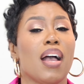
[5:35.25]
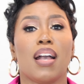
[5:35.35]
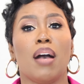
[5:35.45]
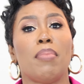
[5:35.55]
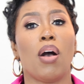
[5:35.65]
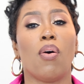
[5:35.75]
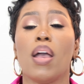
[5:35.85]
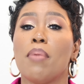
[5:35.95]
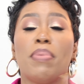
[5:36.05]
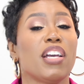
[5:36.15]
Come on,
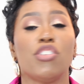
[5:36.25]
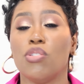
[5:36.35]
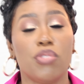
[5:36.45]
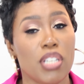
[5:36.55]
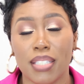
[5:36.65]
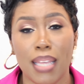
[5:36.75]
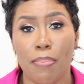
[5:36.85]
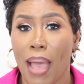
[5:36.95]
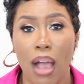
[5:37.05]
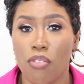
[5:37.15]
because you're just that
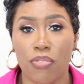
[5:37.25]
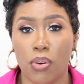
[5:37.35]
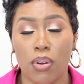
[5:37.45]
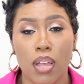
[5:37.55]
powerful,